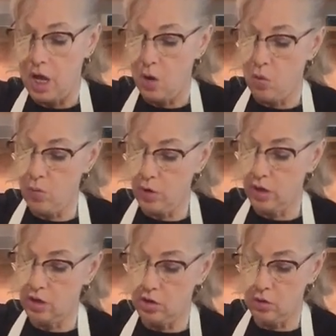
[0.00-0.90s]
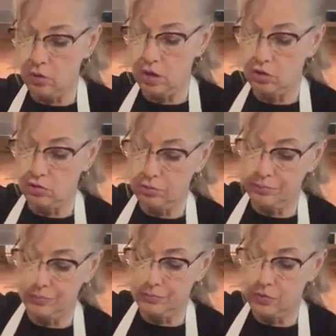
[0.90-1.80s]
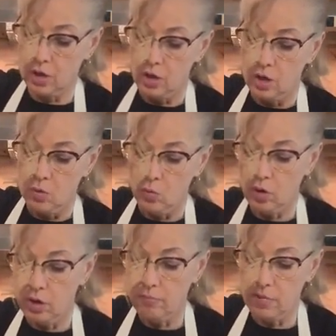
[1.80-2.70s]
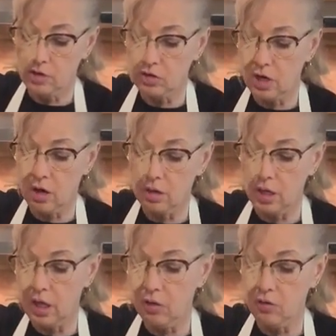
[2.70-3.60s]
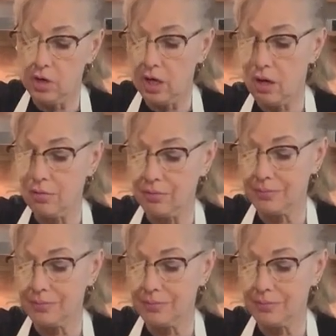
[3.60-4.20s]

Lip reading: And what we're going to do is, we're going to mix it all together now.